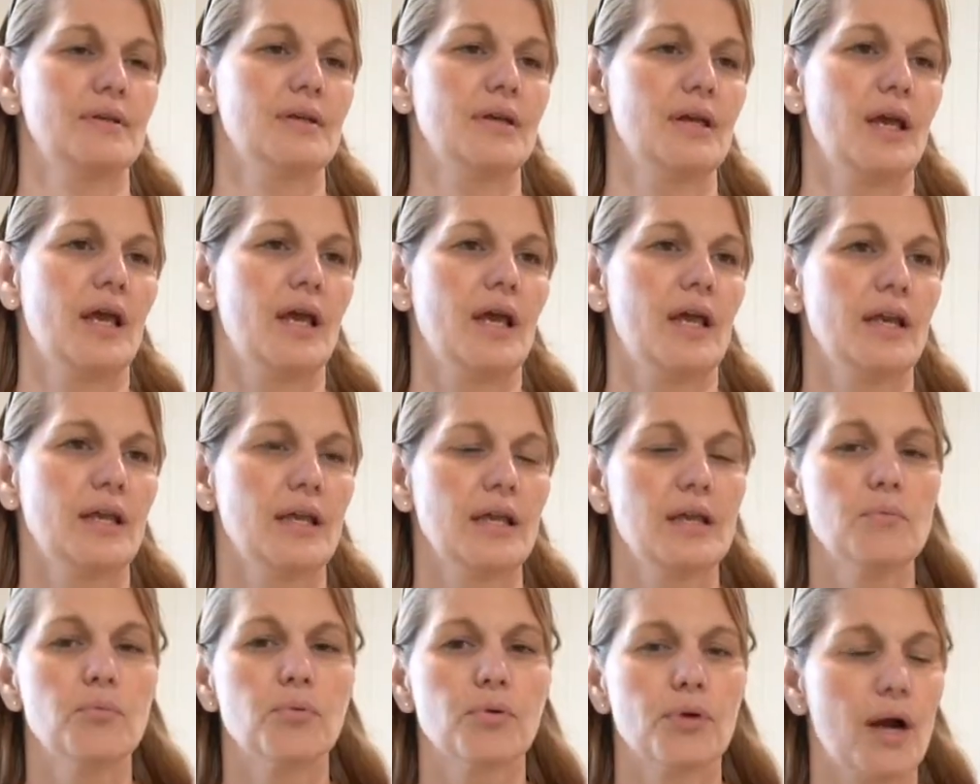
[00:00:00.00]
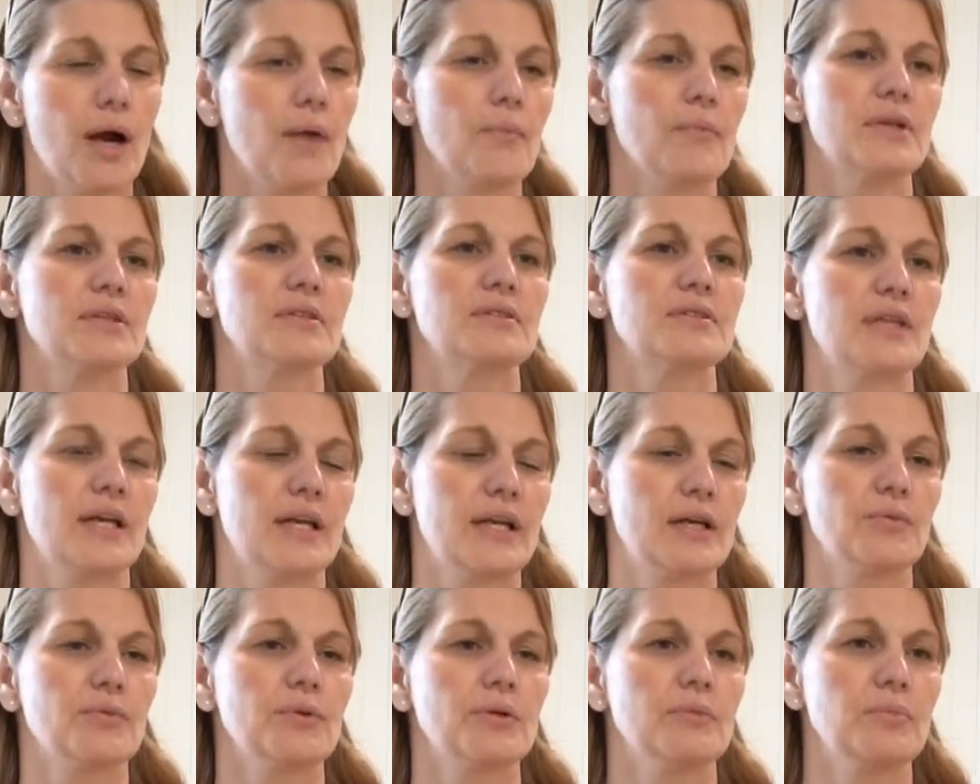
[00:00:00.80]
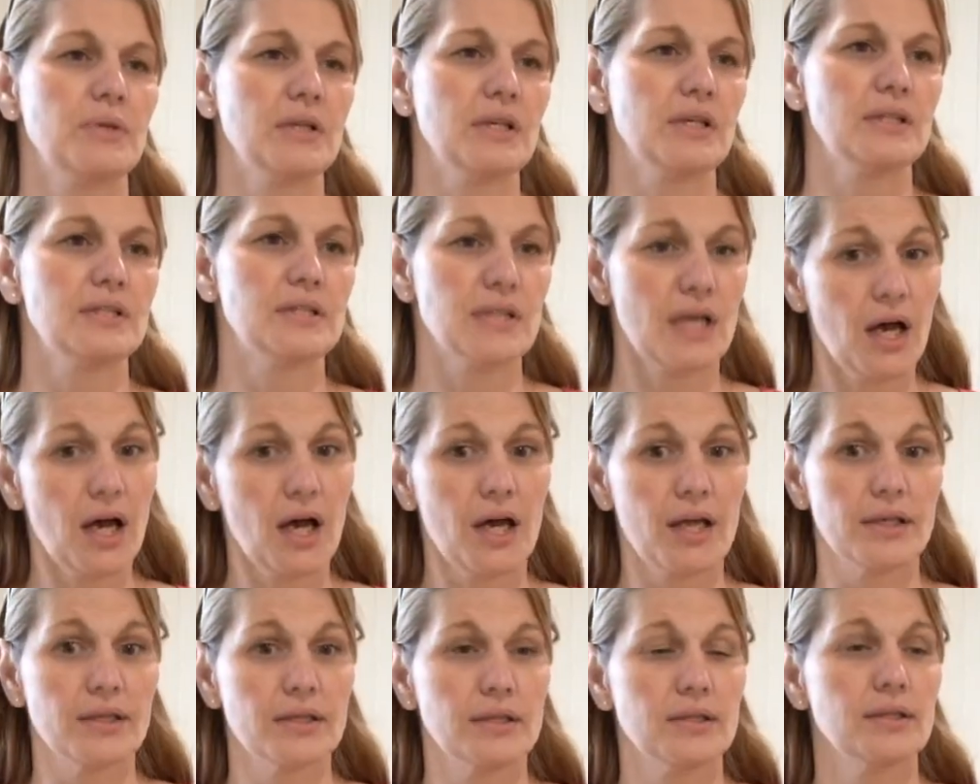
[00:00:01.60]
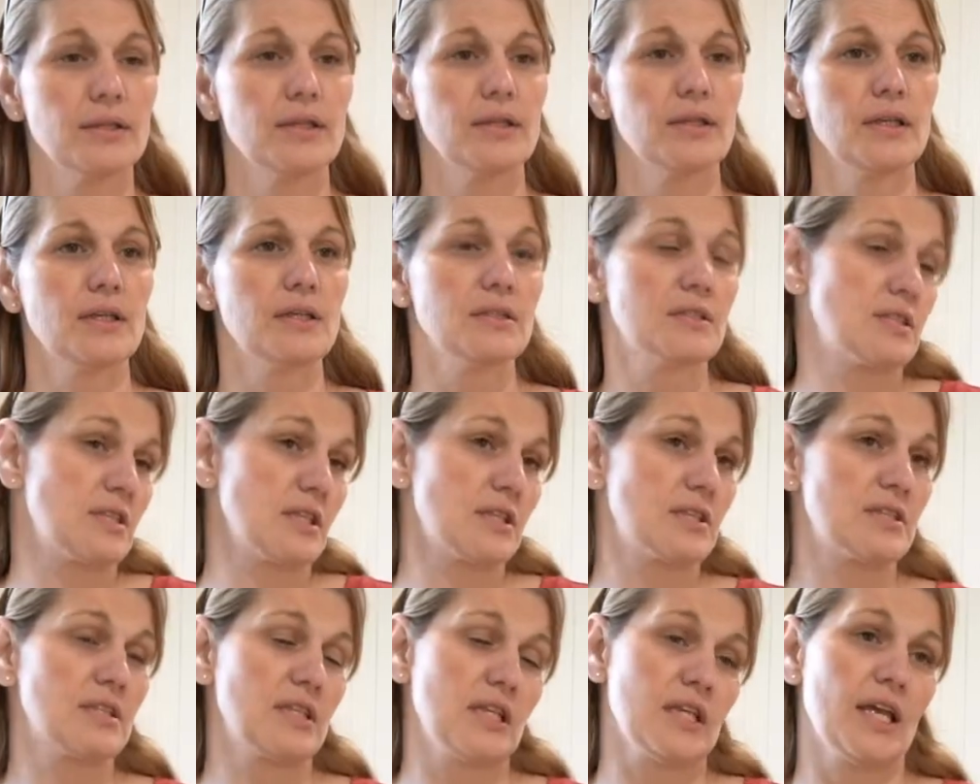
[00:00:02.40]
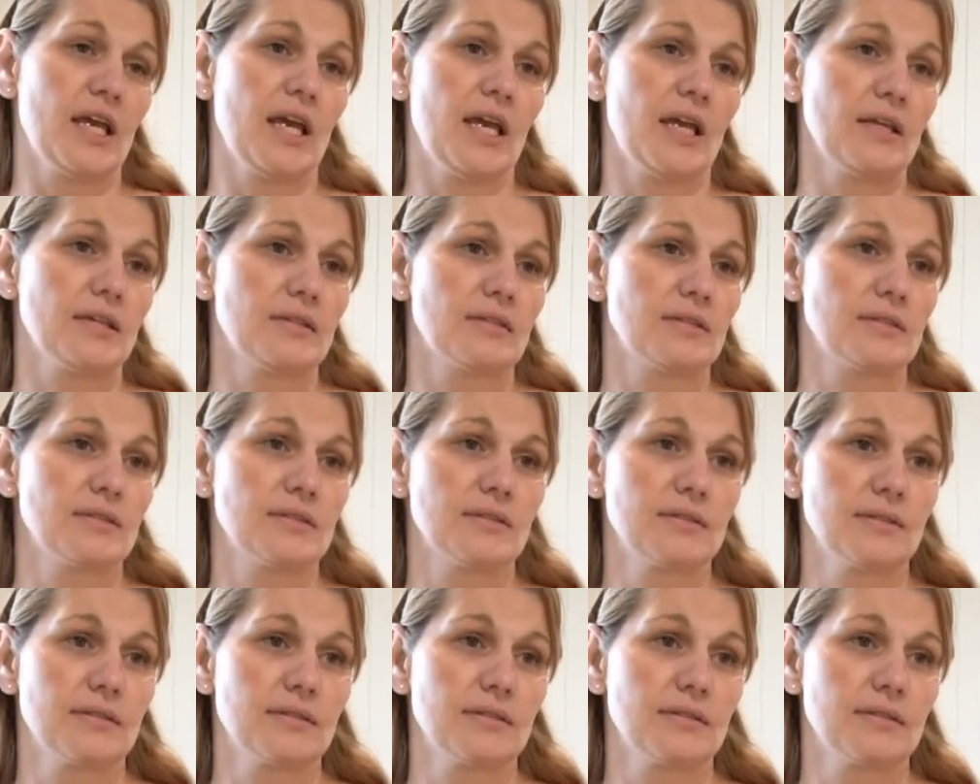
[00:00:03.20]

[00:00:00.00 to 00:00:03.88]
And he promised that it would be done in 60 days.